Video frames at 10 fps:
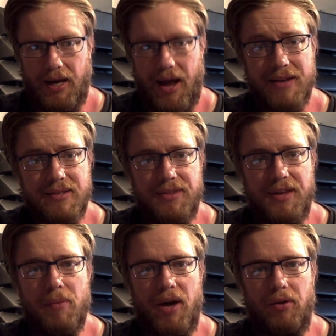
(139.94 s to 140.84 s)
has to
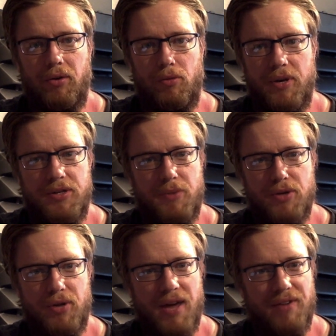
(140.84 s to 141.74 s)
think about a little bit,
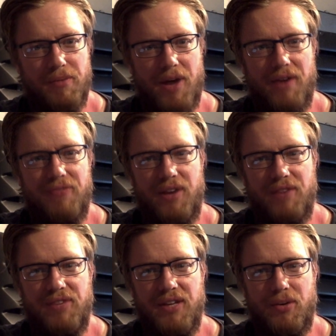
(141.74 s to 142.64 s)
especially having a
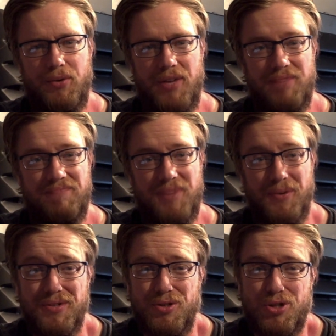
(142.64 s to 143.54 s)
modified vehicle, that
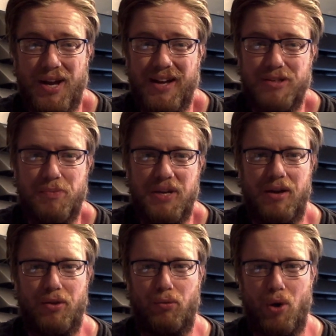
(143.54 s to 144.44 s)
there is a chance being
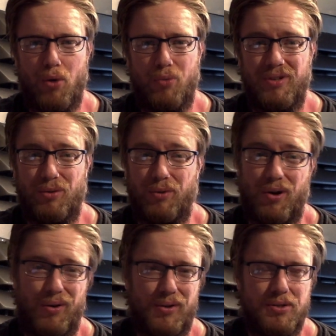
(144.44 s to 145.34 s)
on the road,
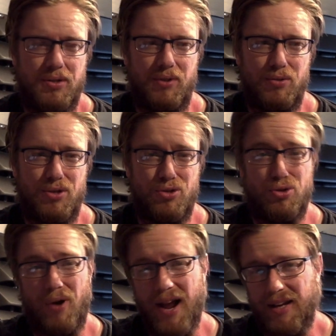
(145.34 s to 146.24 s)
regardless of you're just
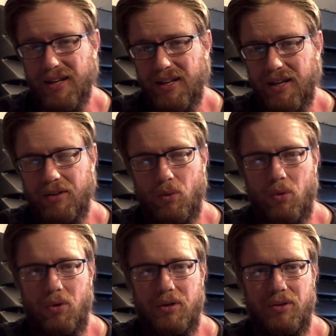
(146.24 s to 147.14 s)
tracking it
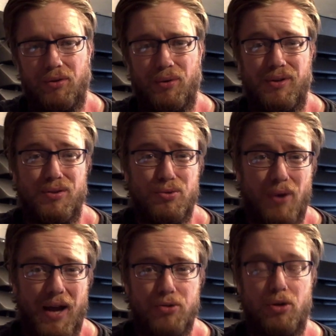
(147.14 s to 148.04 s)
or you're going to the
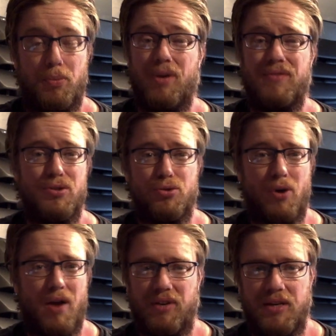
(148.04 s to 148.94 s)
drag strip or even just
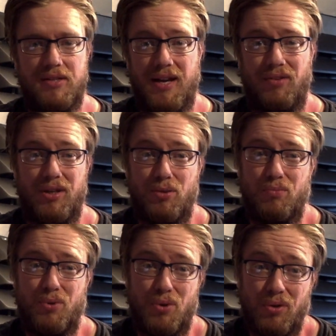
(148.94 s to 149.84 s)
driving it daily, you
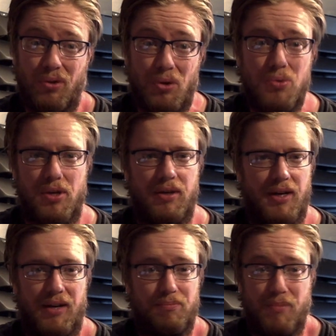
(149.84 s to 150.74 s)
could lose it.
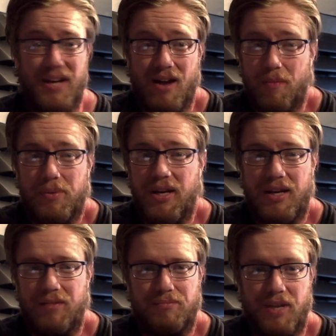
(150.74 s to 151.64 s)
And it may not
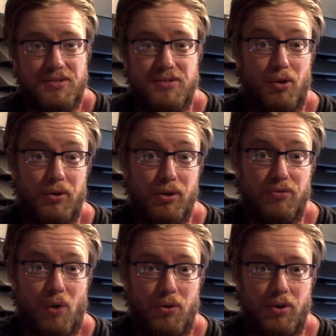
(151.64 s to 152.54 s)
be necessarily your
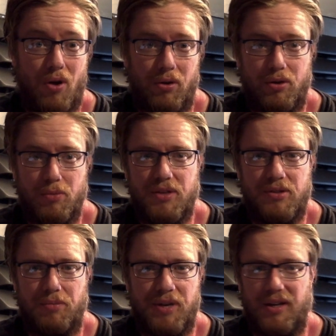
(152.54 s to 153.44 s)
fault at all. It could be
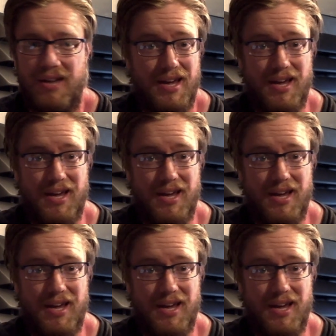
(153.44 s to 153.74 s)
something,